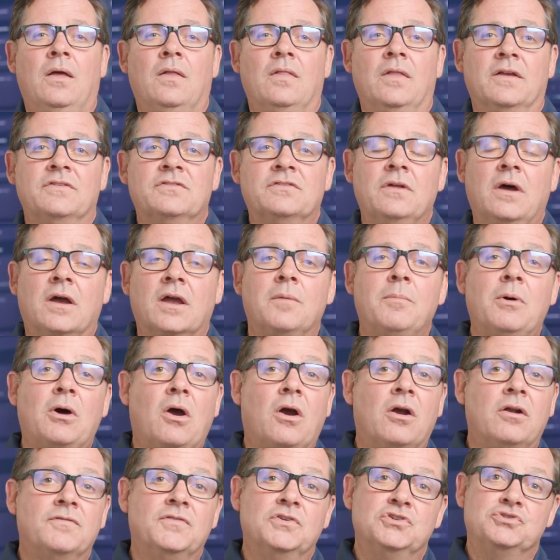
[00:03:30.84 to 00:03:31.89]
Let's talk about
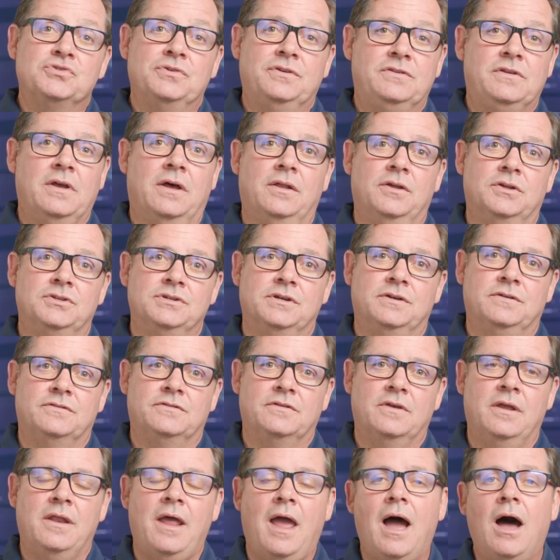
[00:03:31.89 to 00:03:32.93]
artificial intelligence
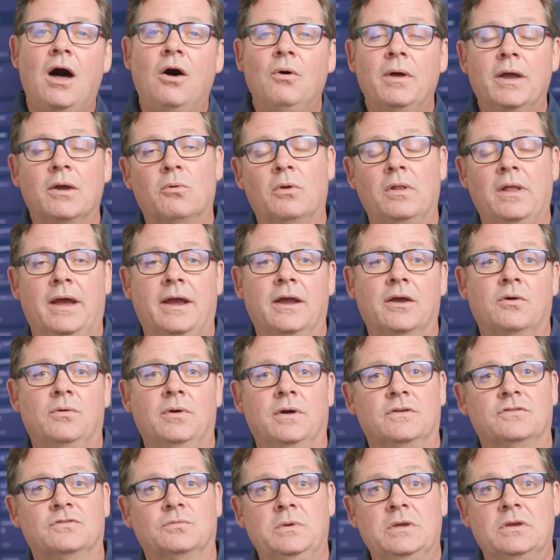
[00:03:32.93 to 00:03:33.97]
and how at
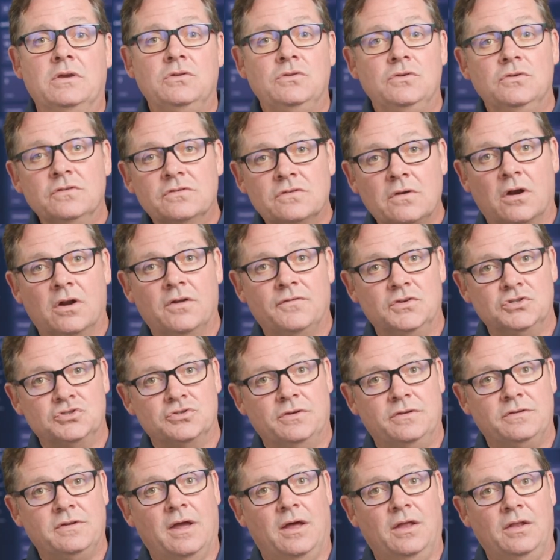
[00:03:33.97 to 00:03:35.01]
ReliaQuest we can use
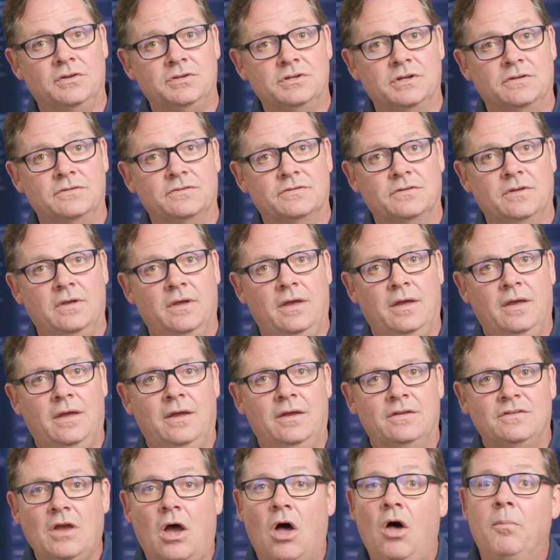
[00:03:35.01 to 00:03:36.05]
artificial intelligence
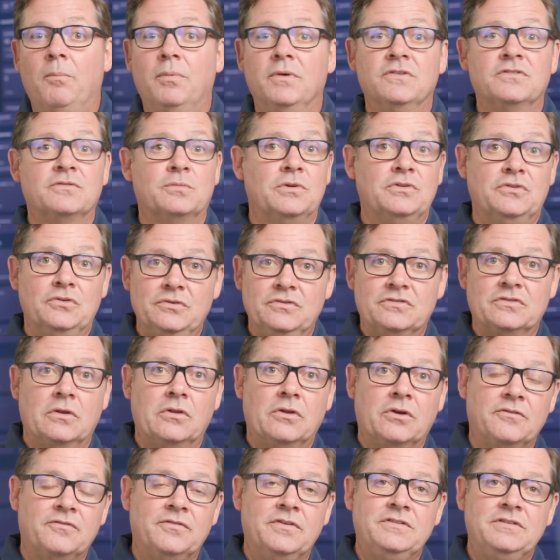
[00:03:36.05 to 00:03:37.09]
to help us reduce
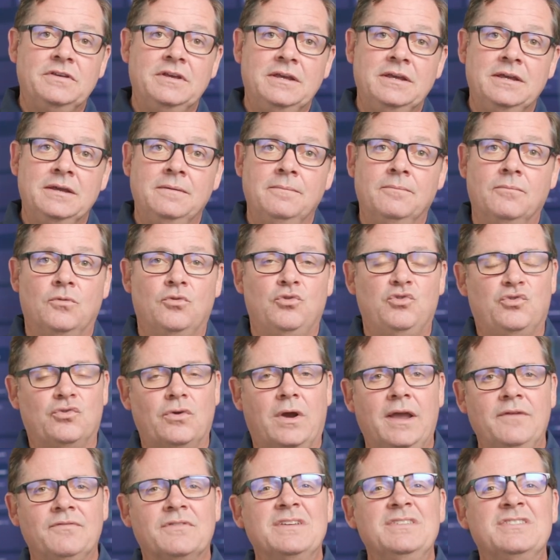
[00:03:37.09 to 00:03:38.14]
alert fatigue,
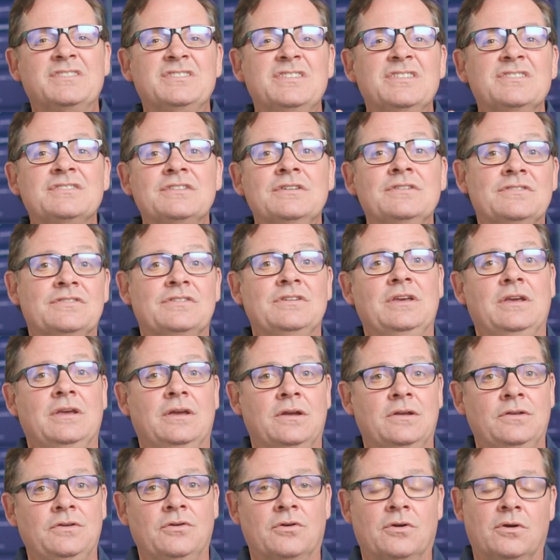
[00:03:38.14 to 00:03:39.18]
drive consistency
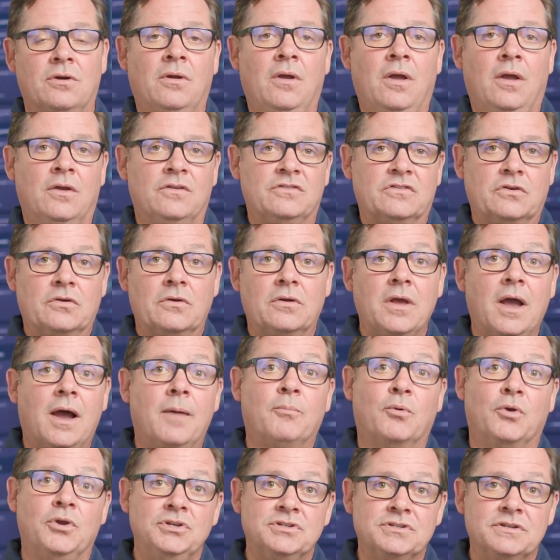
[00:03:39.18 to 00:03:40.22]
in your security
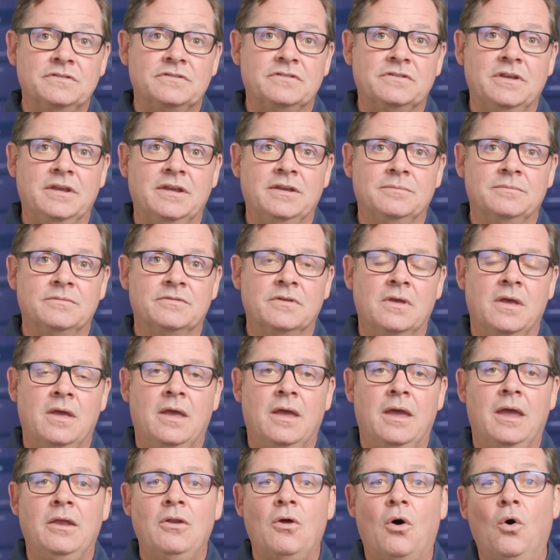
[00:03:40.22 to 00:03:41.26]
operations teams,
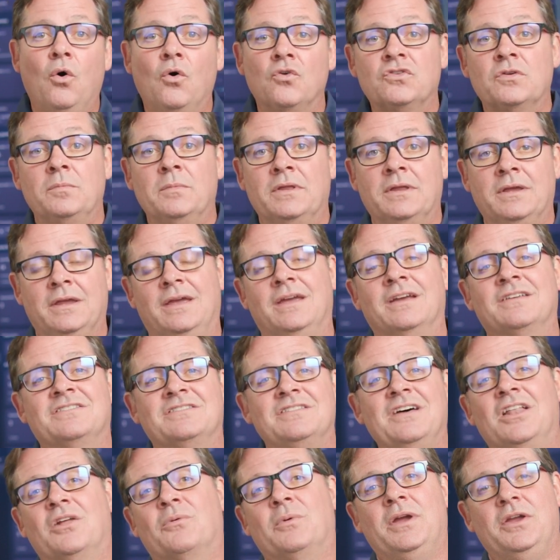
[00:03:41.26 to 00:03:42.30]
and ultimately
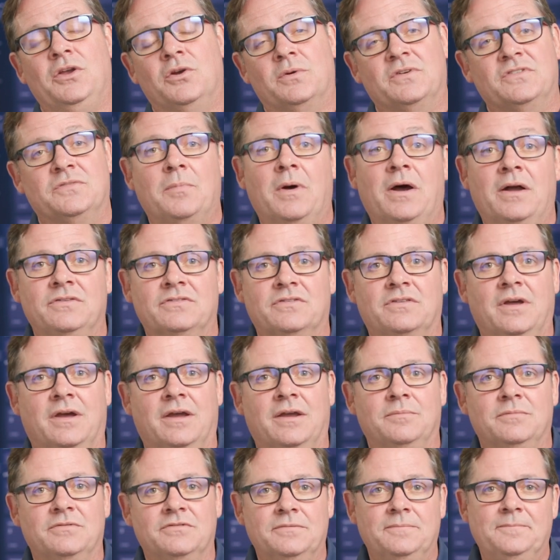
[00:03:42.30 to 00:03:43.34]
accelerate your response
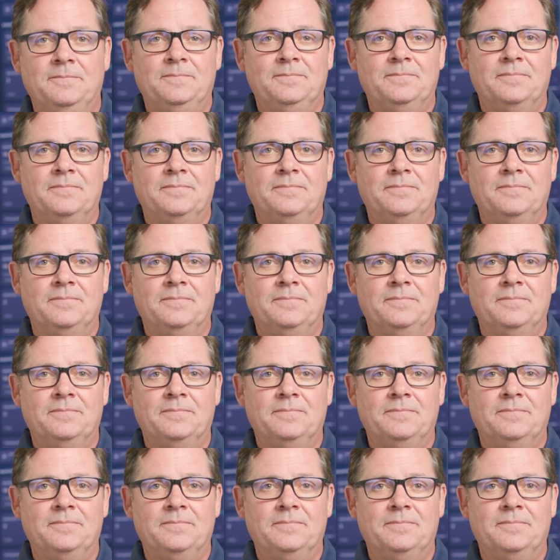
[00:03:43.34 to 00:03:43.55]
times.